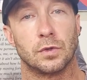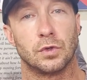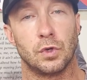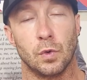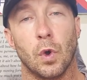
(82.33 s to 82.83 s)

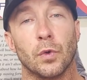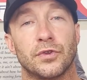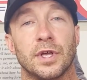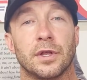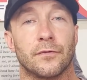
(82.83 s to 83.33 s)
do
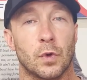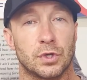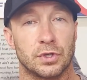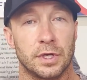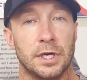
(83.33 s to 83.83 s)
wholesaling
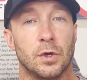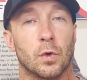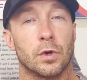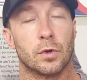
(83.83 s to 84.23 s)
virtually or